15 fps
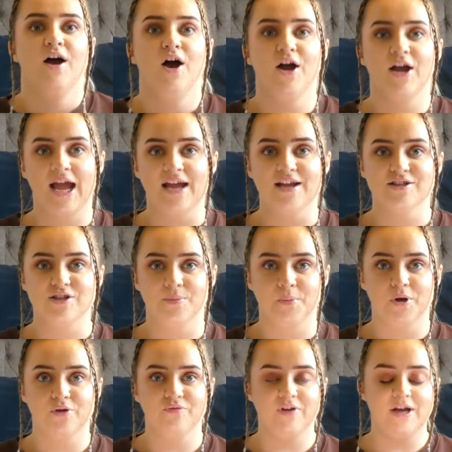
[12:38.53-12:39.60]
Okay, so I'm
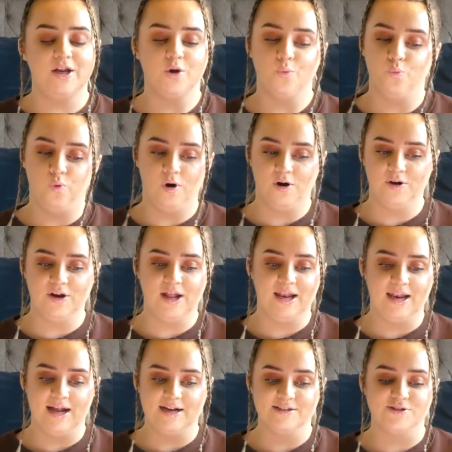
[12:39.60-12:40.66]
going to read one
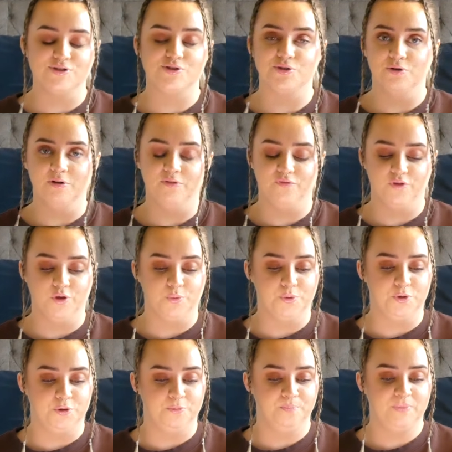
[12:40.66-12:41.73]
last story for you
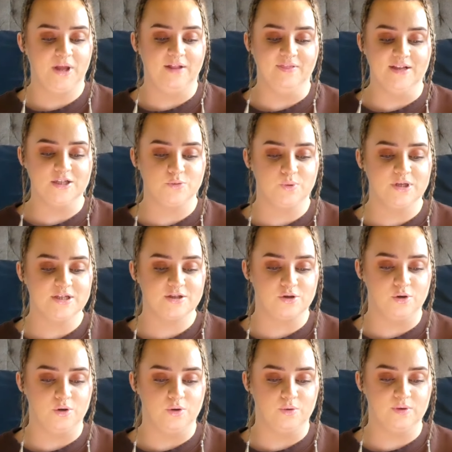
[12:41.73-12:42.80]
all. And this one is
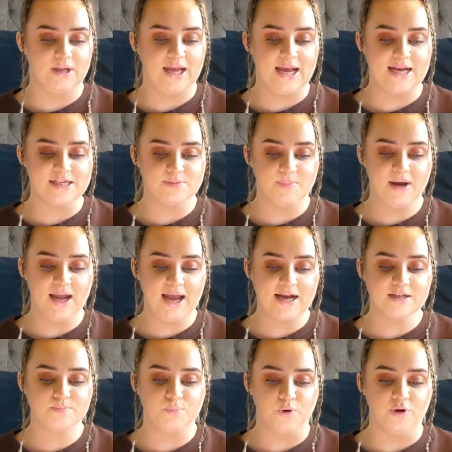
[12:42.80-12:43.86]
called Is My
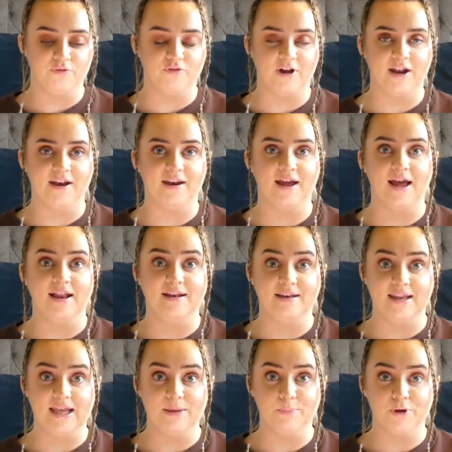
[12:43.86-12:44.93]
Ex Boyfriend a
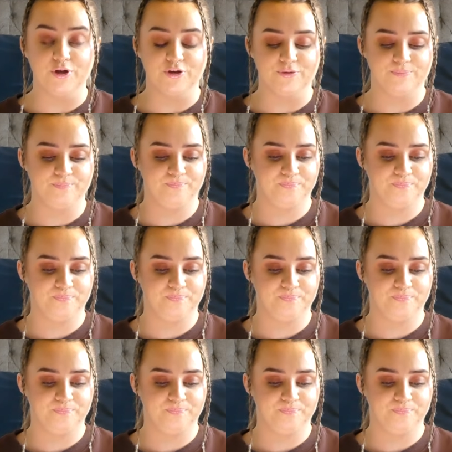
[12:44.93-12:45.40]
Demon?